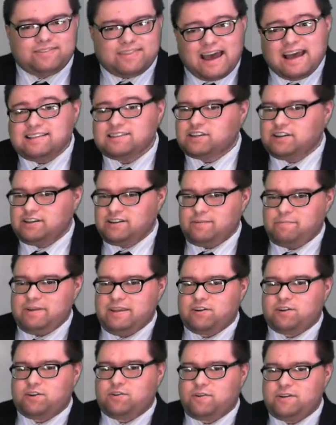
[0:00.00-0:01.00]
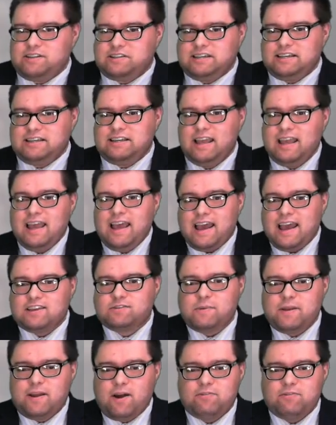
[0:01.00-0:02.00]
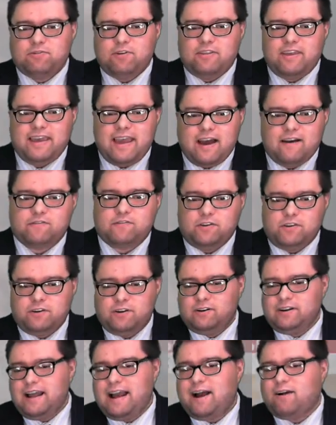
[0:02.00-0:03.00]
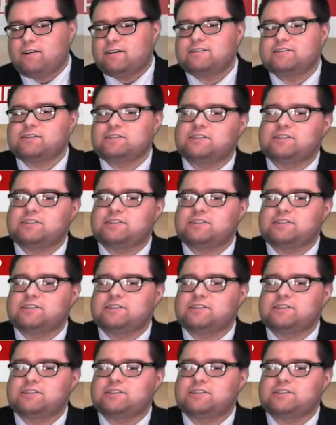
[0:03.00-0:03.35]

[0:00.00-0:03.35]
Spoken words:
That's going to be increasing as we go through the afternoon hours.